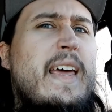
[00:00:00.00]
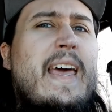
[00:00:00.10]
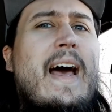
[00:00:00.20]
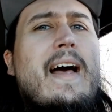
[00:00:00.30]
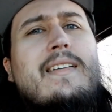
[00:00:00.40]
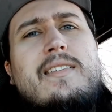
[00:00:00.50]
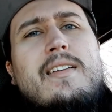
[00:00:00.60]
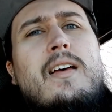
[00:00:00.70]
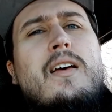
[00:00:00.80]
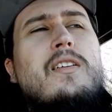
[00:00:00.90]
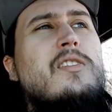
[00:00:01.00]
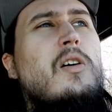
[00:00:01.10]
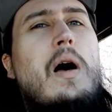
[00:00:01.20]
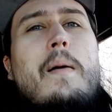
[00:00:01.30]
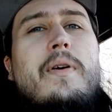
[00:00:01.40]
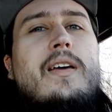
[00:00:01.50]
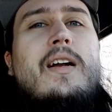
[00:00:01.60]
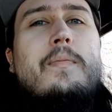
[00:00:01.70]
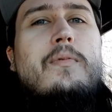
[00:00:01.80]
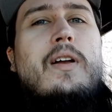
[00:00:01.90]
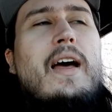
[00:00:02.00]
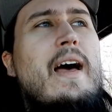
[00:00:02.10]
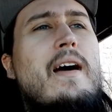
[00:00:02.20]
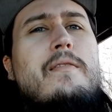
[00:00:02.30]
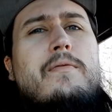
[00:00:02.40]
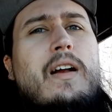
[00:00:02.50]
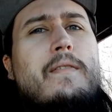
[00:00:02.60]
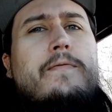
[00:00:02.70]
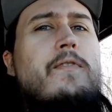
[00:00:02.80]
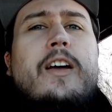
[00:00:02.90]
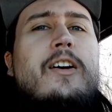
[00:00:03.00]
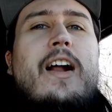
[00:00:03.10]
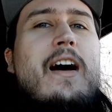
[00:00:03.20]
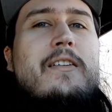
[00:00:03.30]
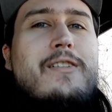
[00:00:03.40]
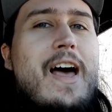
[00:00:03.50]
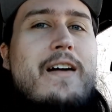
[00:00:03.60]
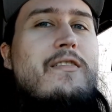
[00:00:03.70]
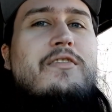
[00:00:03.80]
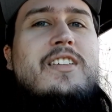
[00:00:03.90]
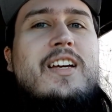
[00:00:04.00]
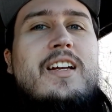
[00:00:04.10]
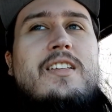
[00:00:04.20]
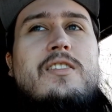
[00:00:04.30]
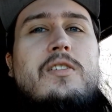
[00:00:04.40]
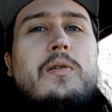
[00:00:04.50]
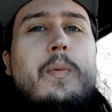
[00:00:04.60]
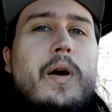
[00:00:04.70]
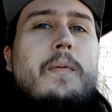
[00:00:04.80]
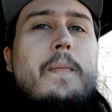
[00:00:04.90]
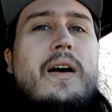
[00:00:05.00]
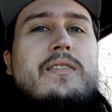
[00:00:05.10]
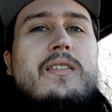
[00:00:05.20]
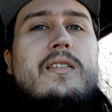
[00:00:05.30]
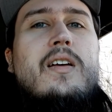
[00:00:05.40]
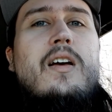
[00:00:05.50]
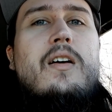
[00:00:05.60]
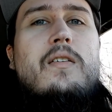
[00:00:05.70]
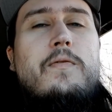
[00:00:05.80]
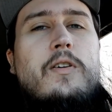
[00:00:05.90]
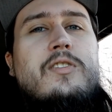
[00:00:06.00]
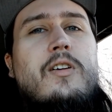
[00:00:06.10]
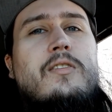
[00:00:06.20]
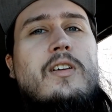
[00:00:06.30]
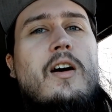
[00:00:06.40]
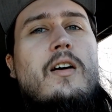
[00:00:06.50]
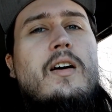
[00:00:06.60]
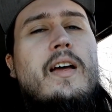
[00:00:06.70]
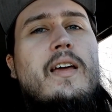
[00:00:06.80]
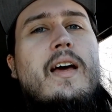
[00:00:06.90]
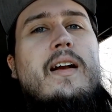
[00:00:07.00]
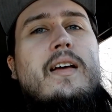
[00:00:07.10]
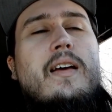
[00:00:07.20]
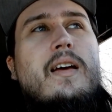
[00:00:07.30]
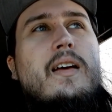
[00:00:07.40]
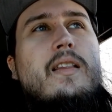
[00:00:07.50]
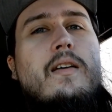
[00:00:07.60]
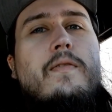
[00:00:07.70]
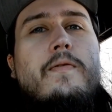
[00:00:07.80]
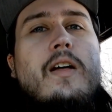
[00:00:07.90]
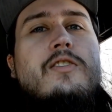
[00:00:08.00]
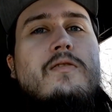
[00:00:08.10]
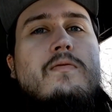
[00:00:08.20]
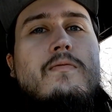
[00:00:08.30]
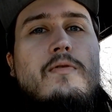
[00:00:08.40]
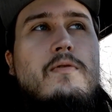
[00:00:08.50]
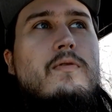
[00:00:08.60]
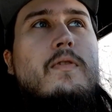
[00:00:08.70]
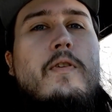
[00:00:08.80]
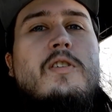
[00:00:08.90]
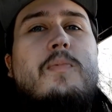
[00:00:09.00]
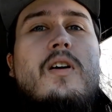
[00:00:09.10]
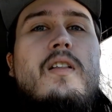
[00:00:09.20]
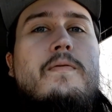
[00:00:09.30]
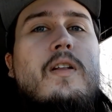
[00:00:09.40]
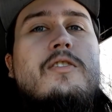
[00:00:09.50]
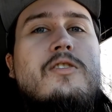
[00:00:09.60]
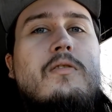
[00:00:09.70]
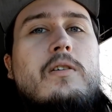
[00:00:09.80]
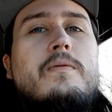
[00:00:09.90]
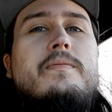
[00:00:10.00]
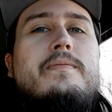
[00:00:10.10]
got gas. So I'll pick it up when I figure it out if I have everything I need to do and when I'm about to first start the car and get the first part of the flush through.